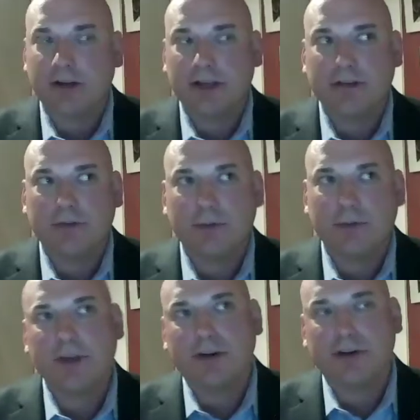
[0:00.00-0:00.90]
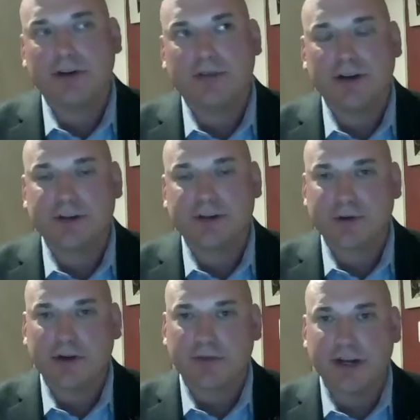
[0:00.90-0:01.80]
it over here is we
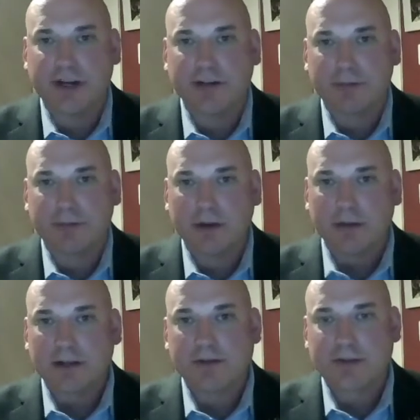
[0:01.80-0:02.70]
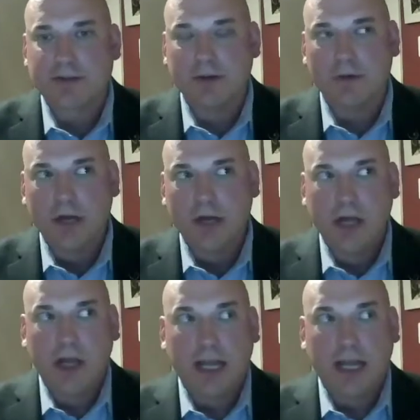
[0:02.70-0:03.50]
call it renting Republican. So kind